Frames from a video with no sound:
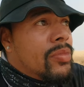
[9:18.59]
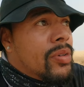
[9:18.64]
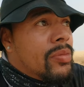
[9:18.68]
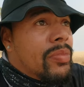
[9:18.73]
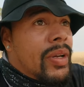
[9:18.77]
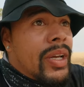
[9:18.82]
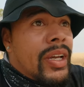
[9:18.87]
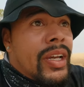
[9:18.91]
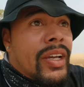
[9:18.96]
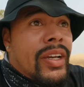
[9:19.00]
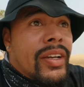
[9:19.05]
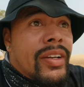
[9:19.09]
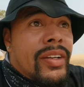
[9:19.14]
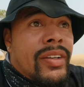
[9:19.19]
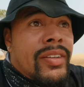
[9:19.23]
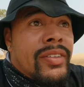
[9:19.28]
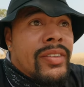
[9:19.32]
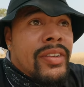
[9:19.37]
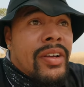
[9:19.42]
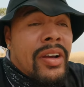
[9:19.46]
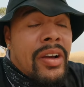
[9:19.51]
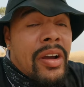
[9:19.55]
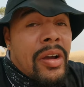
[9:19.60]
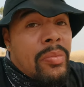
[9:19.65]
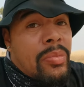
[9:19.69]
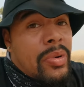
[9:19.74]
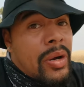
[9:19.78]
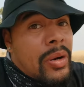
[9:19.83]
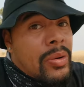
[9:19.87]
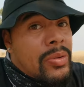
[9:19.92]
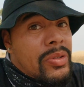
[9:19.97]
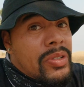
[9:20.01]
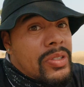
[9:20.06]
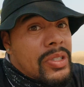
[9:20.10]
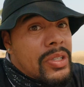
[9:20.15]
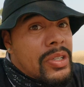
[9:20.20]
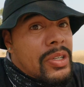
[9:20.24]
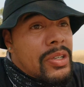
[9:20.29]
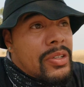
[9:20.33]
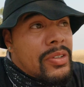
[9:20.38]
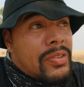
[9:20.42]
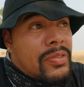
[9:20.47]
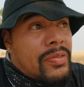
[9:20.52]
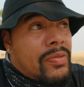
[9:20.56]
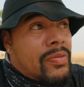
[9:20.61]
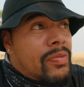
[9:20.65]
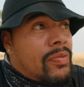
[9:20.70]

but man, I broke the skunk.